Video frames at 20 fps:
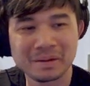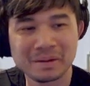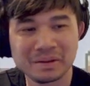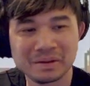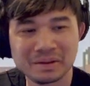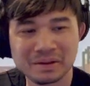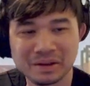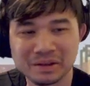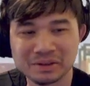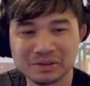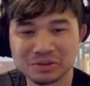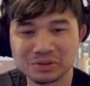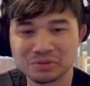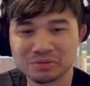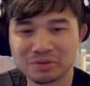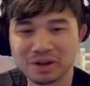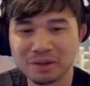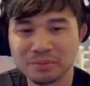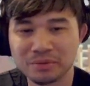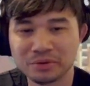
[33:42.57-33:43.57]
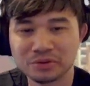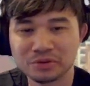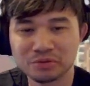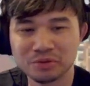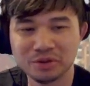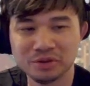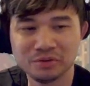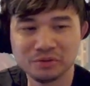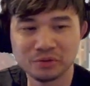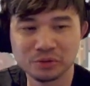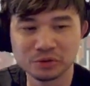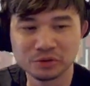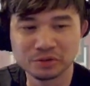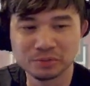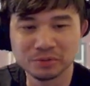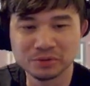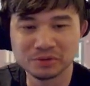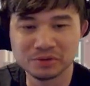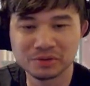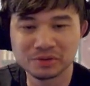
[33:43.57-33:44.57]
Okay, so Ralbert's
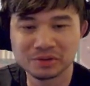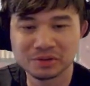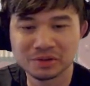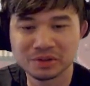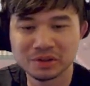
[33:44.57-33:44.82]
Reinforcements.